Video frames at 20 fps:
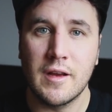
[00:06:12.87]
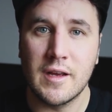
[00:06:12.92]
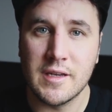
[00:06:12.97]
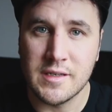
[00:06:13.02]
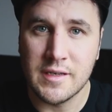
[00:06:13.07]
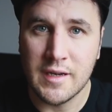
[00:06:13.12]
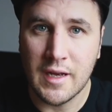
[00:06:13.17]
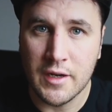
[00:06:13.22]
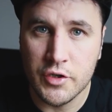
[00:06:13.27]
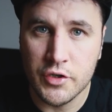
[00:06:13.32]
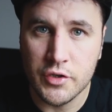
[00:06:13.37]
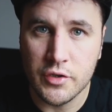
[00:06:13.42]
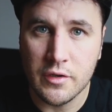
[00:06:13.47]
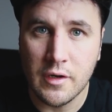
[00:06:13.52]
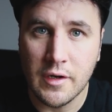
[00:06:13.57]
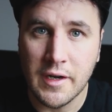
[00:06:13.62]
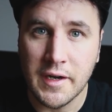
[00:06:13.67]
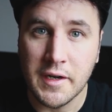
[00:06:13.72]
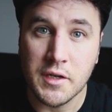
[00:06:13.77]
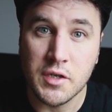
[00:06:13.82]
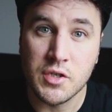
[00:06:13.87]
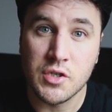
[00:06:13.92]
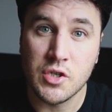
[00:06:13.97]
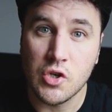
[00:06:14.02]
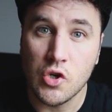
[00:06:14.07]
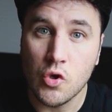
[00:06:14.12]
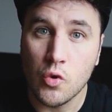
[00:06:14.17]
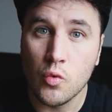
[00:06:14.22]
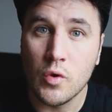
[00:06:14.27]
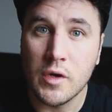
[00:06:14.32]
as natural and as
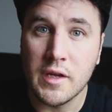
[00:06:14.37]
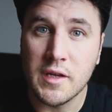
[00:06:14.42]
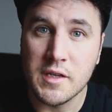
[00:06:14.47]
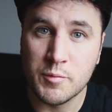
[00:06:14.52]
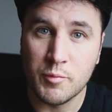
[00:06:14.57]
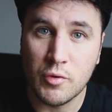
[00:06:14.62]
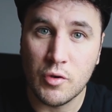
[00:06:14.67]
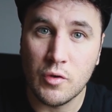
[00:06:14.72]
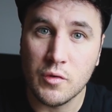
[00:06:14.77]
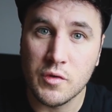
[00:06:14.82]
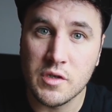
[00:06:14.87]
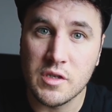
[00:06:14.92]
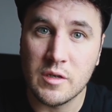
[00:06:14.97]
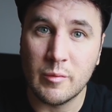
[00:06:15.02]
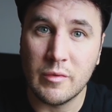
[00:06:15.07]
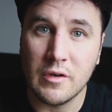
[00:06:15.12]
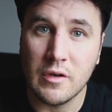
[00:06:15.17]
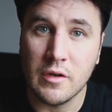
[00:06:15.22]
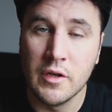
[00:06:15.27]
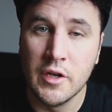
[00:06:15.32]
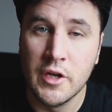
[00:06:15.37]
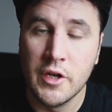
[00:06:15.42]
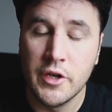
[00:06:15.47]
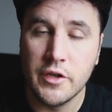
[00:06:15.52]
slowly as possible.